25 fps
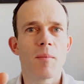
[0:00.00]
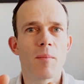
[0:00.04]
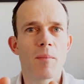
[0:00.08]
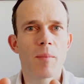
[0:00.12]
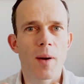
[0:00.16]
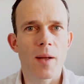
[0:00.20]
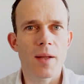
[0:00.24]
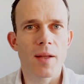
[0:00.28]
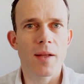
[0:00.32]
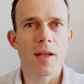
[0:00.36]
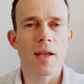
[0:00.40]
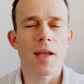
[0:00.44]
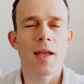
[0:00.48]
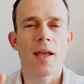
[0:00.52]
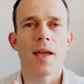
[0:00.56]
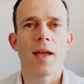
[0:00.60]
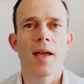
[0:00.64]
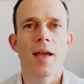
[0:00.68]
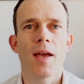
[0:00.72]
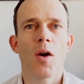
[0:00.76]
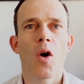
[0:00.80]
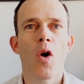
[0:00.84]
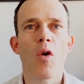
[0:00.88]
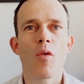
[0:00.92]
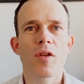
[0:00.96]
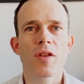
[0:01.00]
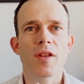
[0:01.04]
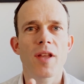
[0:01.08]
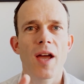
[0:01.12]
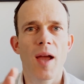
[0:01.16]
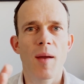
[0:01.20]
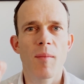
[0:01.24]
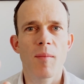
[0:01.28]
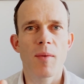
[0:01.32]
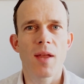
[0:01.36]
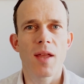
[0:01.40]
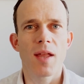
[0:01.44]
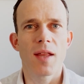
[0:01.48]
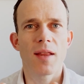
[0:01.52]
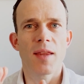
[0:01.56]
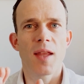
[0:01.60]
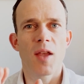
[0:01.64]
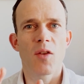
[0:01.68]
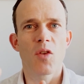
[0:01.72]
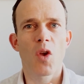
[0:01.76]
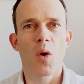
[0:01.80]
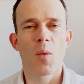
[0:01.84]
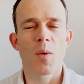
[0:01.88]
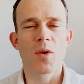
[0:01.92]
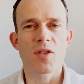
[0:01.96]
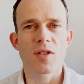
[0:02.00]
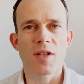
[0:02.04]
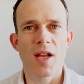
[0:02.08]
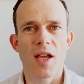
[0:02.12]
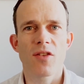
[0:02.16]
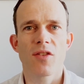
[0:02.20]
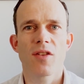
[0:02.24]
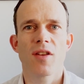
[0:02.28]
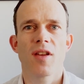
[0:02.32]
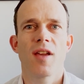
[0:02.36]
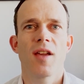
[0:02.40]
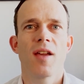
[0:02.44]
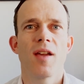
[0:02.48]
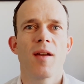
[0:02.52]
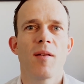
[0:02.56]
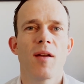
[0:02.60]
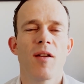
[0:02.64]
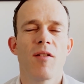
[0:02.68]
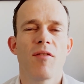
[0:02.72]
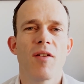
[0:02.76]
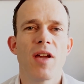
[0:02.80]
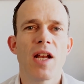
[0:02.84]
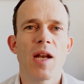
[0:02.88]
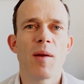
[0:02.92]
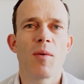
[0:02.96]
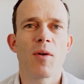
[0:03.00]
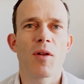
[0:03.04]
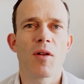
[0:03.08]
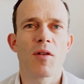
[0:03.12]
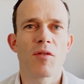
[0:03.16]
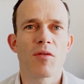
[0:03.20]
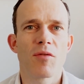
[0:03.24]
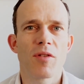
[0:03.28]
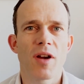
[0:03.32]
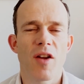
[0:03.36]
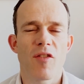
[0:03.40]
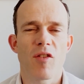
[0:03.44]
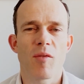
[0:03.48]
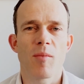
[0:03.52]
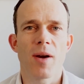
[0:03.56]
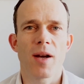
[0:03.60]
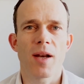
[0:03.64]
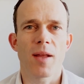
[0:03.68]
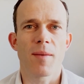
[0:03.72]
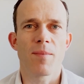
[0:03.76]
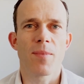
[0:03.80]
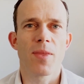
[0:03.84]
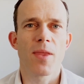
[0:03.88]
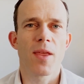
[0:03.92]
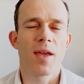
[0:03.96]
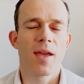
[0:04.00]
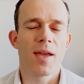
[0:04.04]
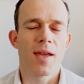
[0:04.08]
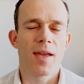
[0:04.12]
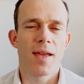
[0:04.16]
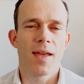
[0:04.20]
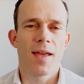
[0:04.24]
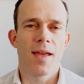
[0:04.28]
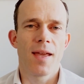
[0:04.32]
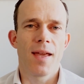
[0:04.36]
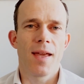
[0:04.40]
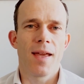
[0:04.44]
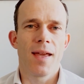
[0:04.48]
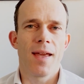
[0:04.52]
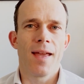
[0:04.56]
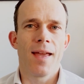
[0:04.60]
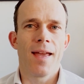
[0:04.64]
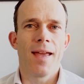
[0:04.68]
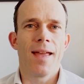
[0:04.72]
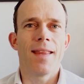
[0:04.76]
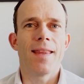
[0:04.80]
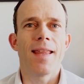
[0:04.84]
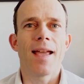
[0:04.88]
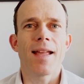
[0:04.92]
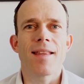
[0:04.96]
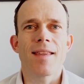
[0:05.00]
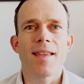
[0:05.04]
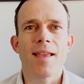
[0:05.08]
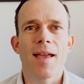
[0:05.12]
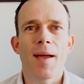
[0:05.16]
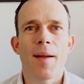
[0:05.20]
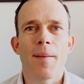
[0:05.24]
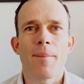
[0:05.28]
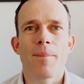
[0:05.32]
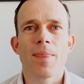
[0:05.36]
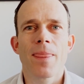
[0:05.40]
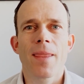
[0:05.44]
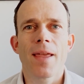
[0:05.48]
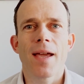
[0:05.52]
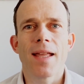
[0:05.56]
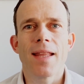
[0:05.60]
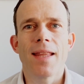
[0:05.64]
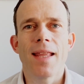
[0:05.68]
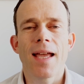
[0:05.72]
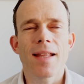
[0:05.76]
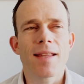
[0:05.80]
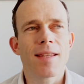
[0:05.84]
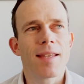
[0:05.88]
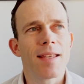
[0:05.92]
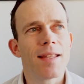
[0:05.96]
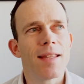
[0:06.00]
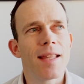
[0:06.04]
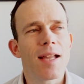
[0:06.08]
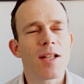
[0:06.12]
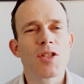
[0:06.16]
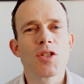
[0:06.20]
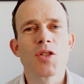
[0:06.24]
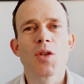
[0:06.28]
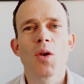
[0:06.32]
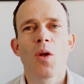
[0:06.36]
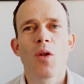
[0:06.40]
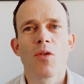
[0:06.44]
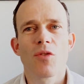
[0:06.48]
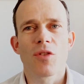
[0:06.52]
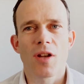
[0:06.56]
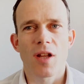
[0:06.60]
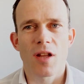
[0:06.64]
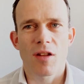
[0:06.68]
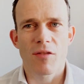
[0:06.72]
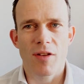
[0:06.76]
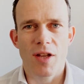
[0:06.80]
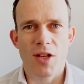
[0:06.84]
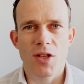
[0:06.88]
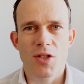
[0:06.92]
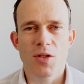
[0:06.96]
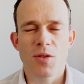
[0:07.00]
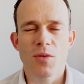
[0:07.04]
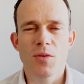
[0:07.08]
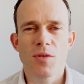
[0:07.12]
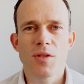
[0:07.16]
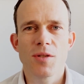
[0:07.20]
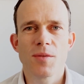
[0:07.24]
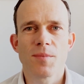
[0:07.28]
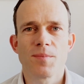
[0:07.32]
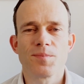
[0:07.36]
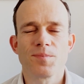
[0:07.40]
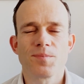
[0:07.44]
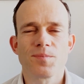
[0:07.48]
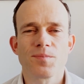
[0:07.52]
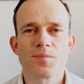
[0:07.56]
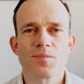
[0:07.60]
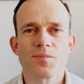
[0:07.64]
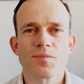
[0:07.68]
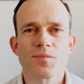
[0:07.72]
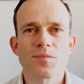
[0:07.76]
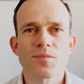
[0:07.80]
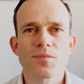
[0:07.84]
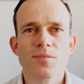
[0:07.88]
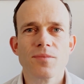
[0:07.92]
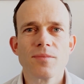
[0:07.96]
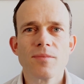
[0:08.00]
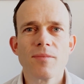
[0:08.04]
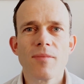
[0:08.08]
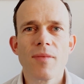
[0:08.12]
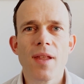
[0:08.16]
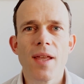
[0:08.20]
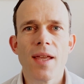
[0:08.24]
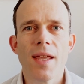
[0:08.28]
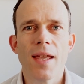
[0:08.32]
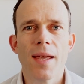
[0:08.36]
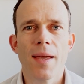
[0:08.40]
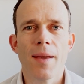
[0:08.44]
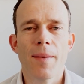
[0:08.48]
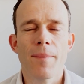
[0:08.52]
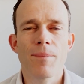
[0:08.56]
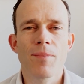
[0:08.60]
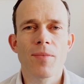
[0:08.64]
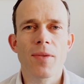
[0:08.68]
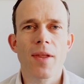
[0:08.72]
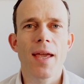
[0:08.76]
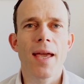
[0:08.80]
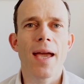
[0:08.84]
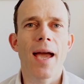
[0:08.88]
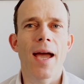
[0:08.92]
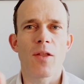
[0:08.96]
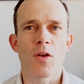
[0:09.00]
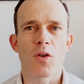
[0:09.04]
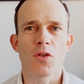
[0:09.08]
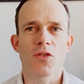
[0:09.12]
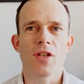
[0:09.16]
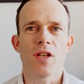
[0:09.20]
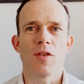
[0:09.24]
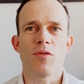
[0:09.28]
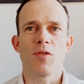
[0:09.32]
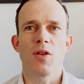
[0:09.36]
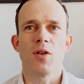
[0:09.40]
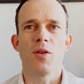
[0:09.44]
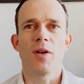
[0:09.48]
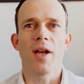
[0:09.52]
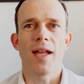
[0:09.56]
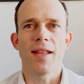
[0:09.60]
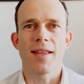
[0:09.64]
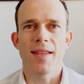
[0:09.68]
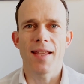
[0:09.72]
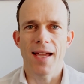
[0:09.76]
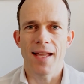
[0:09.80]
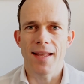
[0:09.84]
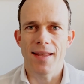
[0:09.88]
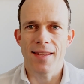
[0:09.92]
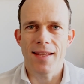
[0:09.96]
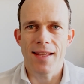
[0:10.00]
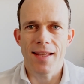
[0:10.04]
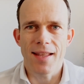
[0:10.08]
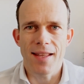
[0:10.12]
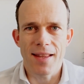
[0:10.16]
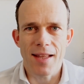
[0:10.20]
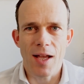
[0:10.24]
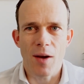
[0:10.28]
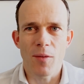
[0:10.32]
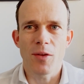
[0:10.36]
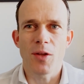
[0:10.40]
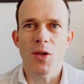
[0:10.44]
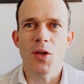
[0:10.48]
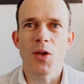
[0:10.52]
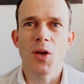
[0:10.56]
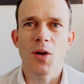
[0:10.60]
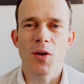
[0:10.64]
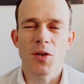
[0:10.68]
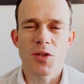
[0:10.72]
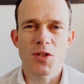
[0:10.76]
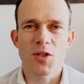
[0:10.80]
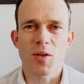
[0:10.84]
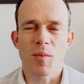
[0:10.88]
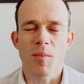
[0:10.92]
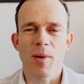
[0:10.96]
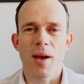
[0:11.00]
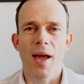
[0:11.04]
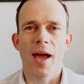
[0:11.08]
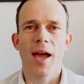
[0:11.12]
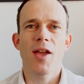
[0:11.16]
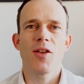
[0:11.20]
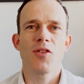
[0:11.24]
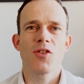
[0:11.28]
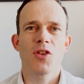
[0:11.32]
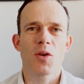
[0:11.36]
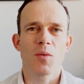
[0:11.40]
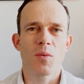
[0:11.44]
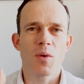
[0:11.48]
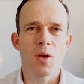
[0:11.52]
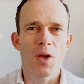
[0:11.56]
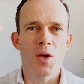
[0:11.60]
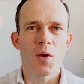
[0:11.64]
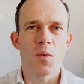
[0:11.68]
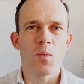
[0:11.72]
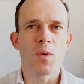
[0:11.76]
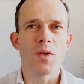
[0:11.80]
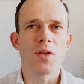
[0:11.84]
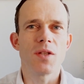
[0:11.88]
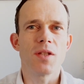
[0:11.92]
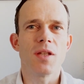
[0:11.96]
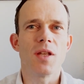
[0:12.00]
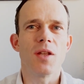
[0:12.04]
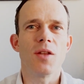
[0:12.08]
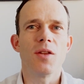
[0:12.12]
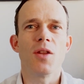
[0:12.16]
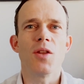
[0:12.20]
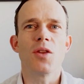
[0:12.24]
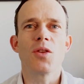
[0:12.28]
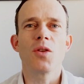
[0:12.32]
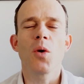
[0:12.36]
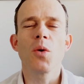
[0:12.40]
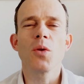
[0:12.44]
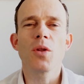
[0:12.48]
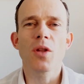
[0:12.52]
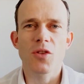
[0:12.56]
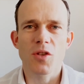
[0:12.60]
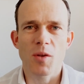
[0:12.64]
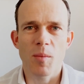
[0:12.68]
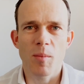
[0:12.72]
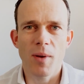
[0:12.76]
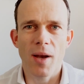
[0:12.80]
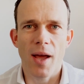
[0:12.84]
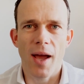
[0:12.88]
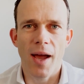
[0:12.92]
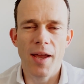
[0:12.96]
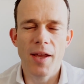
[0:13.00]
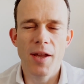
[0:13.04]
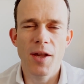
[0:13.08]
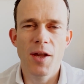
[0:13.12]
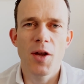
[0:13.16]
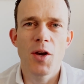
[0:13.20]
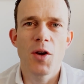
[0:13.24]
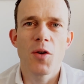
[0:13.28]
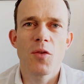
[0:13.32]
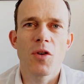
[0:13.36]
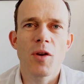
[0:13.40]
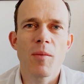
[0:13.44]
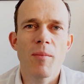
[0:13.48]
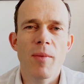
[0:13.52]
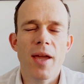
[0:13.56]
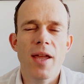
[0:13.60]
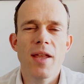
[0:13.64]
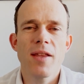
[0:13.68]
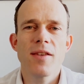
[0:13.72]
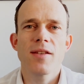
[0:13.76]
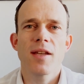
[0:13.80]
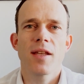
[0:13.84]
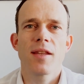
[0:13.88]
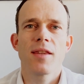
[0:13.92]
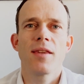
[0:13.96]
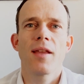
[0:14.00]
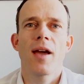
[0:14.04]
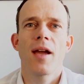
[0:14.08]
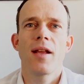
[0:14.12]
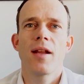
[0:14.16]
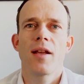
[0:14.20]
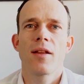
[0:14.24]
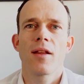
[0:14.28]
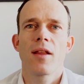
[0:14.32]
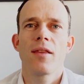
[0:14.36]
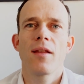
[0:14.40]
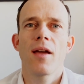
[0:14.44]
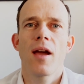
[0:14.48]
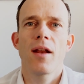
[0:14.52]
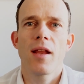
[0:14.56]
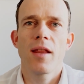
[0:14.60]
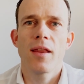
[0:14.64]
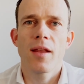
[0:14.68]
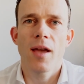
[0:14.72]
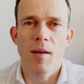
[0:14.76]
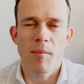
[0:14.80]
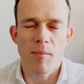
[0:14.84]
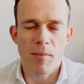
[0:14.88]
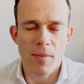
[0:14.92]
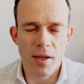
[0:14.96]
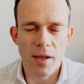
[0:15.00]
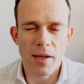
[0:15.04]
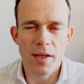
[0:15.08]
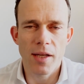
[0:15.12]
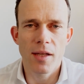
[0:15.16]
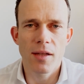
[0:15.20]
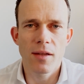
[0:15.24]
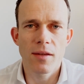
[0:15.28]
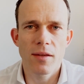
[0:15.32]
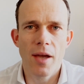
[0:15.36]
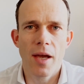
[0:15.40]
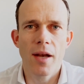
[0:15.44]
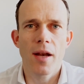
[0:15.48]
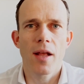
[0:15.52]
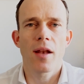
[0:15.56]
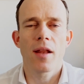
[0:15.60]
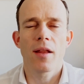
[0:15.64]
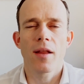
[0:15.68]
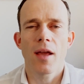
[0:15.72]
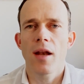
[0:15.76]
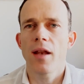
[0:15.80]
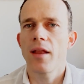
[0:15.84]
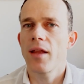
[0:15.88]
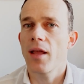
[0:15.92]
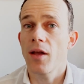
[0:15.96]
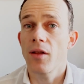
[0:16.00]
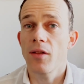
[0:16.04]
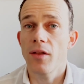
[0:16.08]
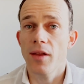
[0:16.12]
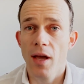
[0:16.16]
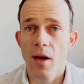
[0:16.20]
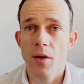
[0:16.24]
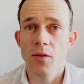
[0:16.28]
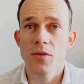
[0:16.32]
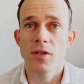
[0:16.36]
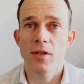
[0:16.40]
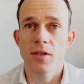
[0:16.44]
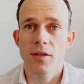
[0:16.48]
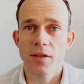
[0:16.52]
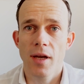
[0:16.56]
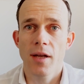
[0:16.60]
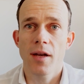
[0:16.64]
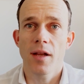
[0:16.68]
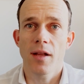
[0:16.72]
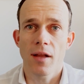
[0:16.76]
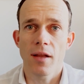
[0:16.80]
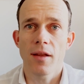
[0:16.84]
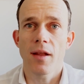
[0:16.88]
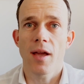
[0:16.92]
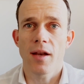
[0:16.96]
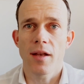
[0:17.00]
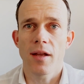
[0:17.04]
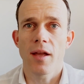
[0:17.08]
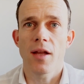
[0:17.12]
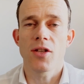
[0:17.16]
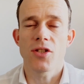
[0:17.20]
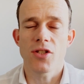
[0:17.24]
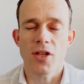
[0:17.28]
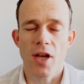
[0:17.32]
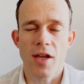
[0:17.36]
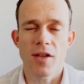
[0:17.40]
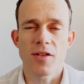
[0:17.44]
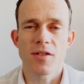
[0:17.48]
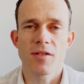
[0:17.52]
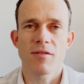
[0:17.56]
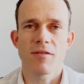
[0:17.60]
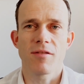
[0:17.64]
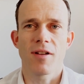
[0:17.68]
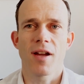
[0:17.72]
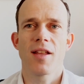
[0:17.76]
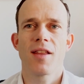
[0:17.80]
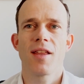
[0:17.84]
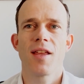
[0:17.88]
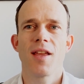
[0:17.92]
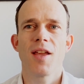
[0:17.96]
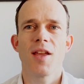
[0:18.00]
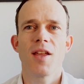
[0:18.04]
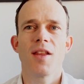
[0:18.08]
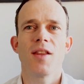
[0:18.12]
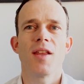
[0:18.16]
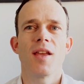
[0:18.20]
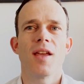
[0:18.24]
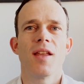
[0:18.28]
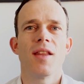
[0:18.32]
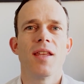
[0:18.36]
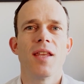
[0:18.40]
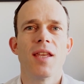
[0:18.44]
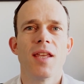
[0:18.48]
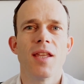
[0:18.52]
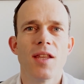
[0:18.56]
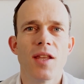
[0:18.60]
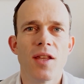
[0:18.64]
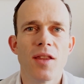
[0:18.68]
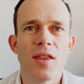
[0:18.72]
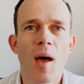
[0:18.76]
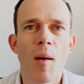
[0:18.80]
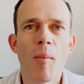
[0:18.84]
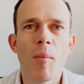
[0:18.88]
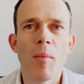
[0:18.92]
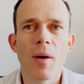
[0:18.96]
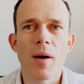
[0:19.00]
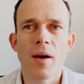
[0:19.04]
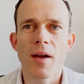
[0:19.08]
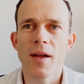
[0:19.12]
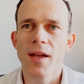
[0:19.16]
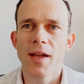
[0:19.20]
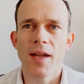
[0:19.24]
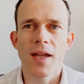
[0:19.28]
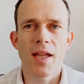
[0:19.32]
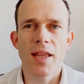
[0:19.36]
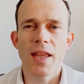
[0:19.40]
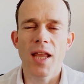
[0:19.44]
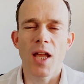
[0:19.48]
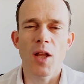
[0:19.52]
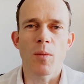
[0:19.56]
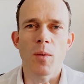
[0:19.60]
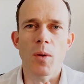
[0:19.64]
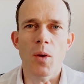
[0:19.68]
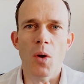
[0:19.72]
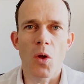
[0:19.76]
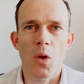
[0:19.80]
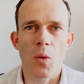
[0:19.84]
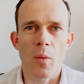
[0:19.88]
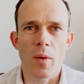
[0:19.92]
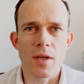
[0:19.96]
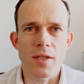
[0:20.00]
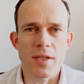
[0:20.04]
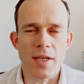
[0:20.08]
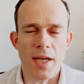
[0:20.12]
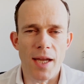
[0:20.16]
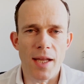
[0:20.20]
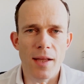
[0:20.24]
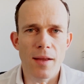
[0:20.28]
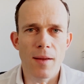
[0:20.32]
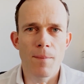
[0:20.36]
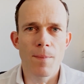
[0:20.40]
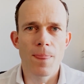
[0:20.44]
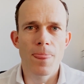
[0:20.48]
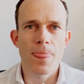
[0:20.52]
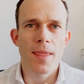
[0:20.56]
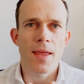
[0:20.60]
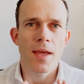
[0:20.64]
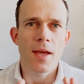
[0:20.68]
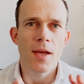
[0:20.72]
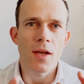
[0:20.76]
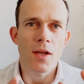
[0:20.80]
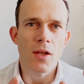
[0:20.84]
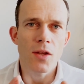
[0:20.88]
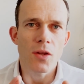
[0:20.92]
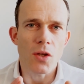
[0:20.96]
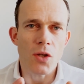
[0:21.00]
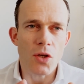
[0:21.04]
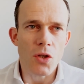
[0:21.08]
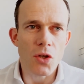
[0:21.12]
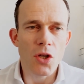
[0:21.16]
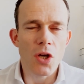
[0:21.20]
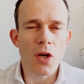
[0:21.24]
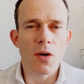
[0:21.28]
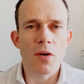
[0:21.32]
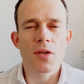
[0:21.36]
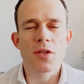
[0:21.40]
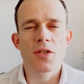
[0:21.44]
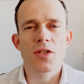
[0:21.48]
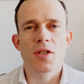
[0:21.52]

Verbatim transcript: but uh, over time there's always less uh, available for everybody. That um, that that solves a lot of issues. Um, and also, if you look at, at uh, now the current supply, so we, the, the, total supply remains at 999 million, 999,999 Caiz, right? The, the, the number that we always had the current